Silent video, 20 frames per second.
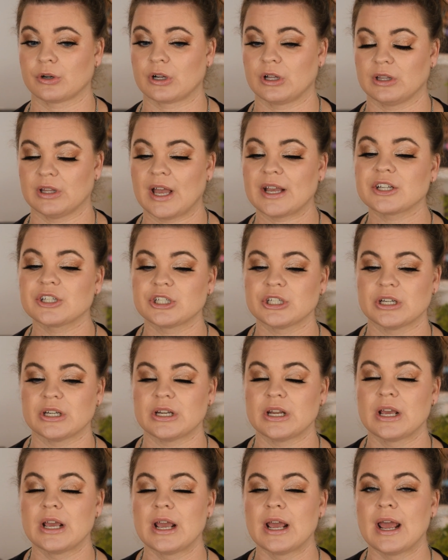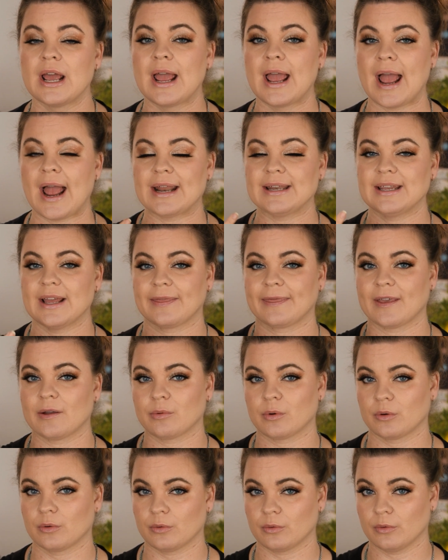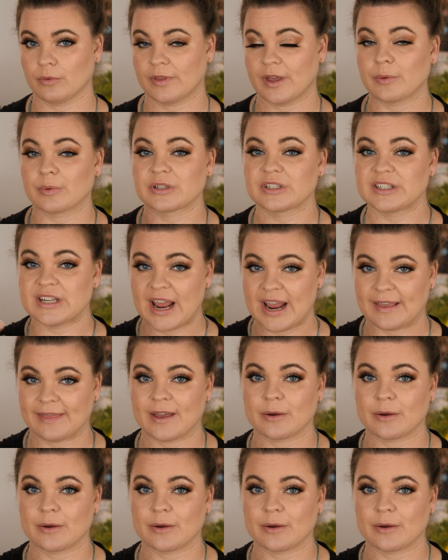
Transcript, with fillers: collection, and yet they were they were staying.